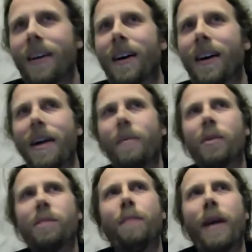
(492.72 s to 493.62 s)
it
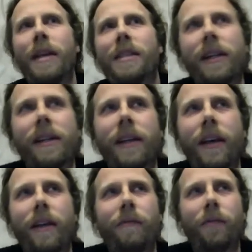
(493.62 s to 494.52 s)
was
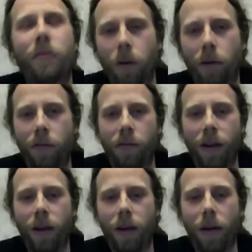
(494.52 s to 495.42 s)
basically
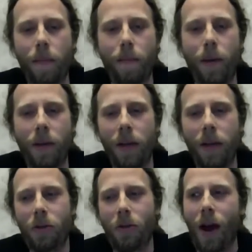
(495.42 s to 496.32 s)
photography, but they
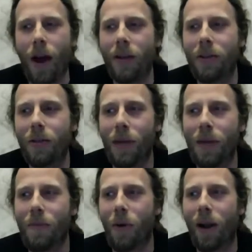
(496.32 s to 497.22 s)
tried to be
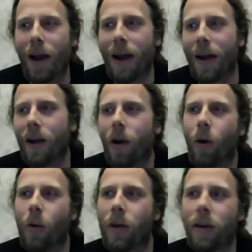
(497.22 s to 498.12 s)
more like, oh,
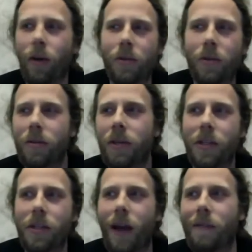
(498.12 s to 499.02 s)
we can also
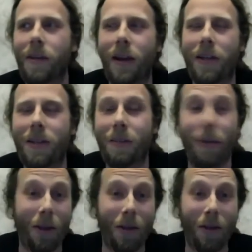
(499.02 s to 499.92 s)
teach advertising, but
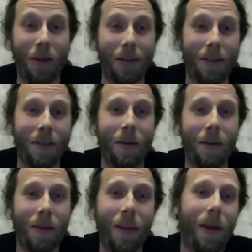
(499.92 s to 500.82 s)
they couldn't.
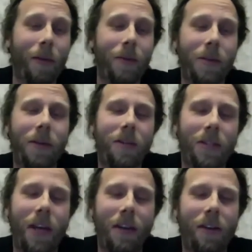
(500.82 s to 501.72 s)
But they, it was a good
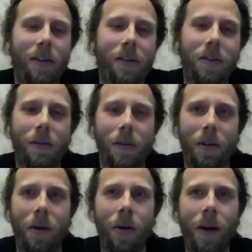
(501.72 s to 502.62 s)
technical school, you
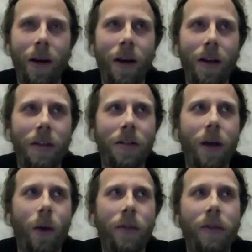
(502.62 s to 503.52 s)
know. So I
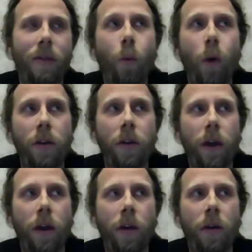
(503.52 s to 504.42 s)
went there for one
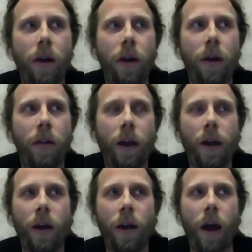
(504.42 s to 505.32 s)
year, and
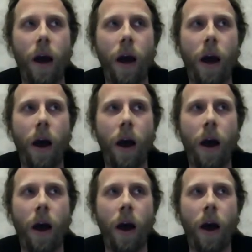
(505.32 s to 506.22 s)
then
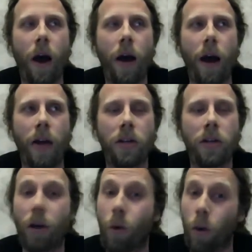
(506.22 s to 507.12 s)
I
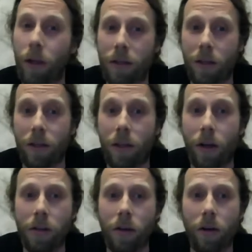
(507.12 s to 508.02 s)
actually quit and I
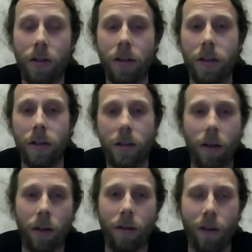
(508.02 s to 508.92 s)
started
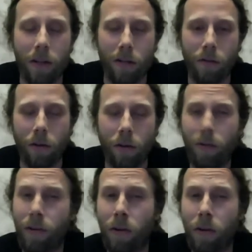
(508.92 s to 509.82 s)
assisting a fashion
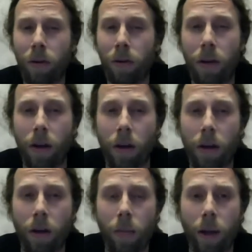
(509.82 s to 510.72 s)
photographer called uh,
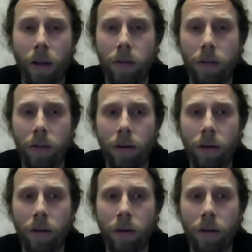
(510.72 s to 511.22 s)
Carl Bengtsson.